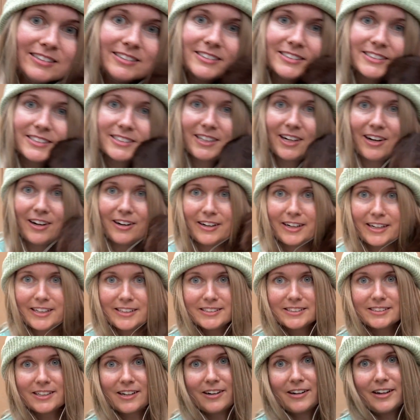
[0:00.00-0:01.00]

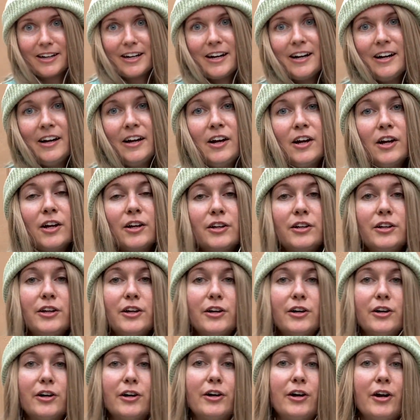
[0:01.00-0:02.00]
Sorry.
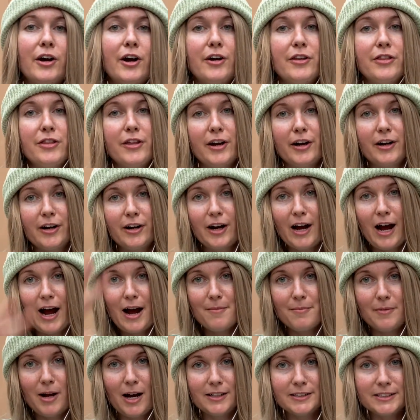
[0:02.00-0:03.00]
You're there.
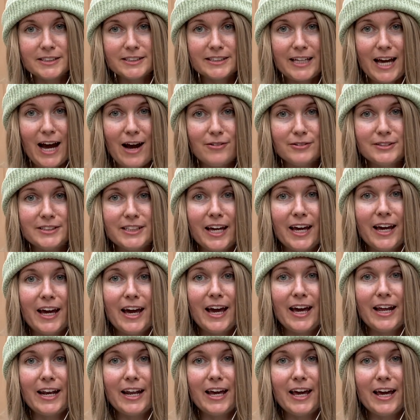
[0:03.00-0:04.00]
I'm not discounting
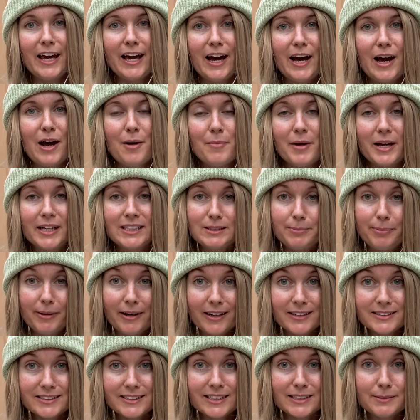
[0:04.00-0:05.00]
any
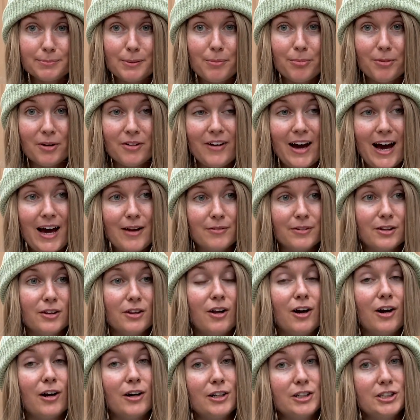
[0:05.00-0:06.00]
experiences people have had with
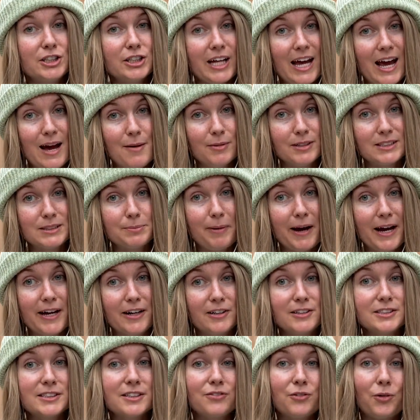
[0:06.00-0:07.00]
large camel
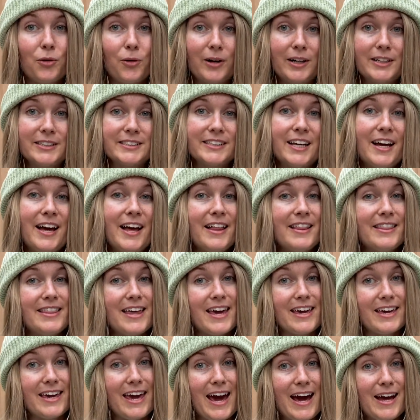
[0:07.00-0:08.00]
spiders. Of course, they
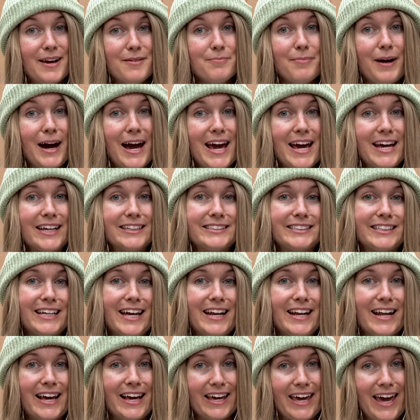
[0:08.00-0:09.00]
can bite
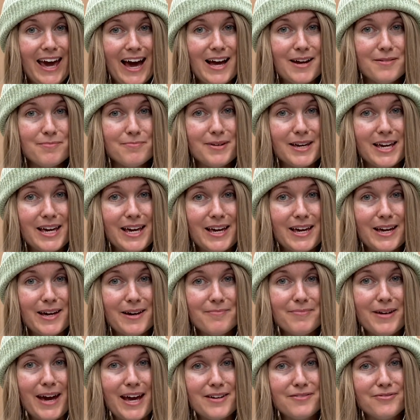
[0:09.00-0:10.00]
and it can be
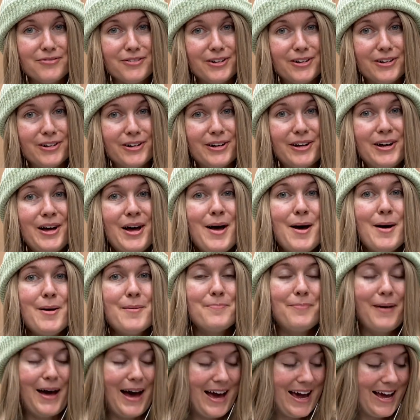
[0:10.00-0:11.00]
painful,
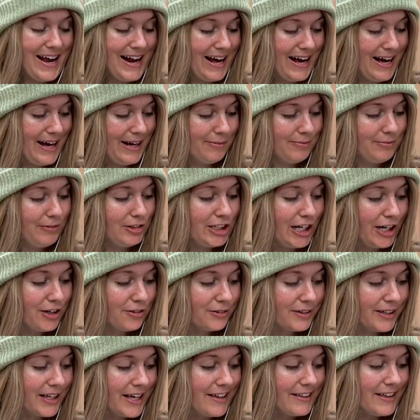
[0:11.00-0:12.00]
but
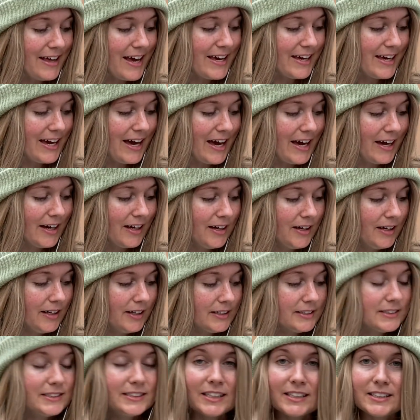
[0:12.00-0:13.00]
generally they get
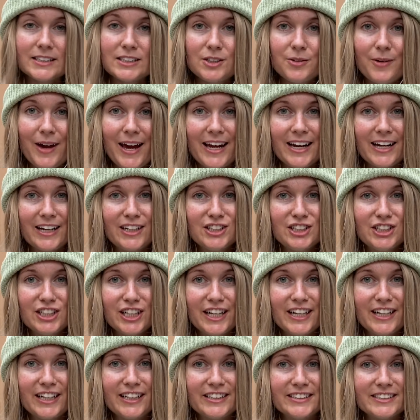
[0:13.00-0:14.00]
6 to 8
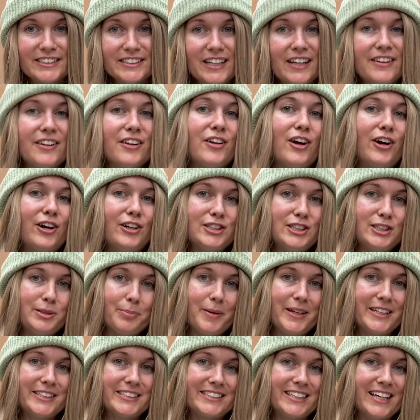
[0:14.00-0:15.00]
inches, the large
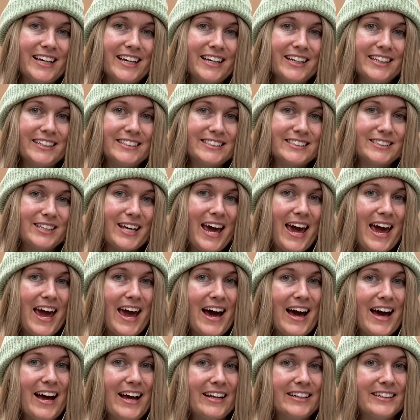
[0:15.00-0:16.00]
species,
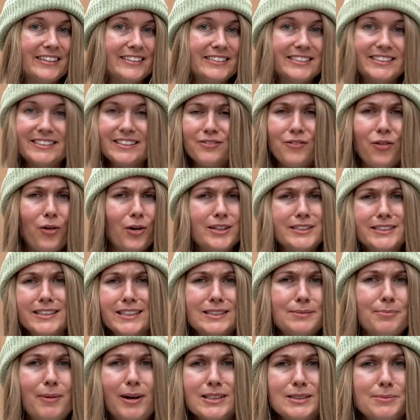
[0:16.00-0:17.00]
and of course the
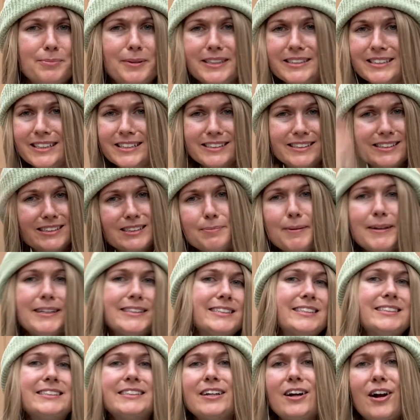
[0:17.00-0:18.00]
small
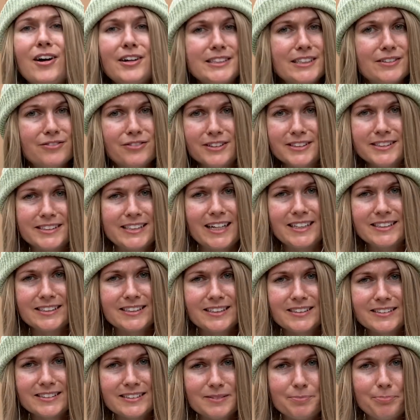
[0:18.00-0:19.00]
species get all different
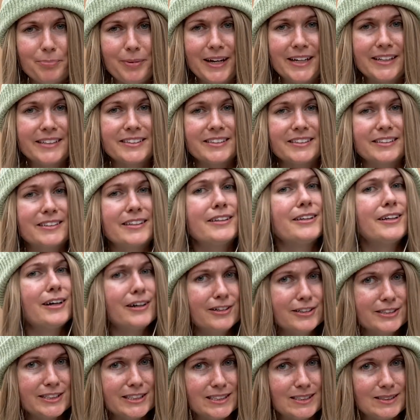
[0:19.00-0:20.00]
sizes, but the
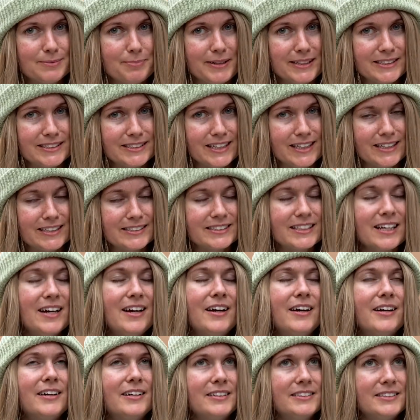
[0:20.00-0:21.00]
largest species
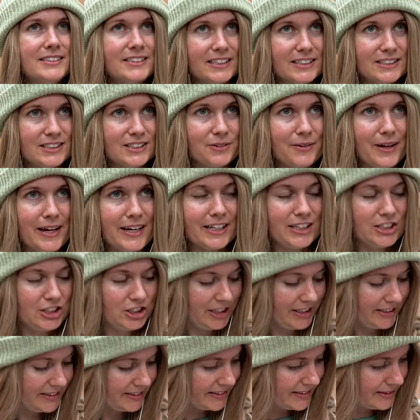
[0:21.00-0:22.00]
6 to 8
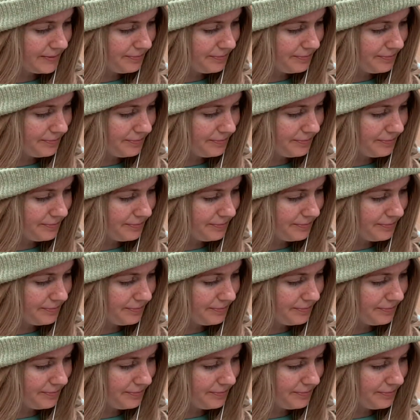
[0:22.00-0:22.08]
inches.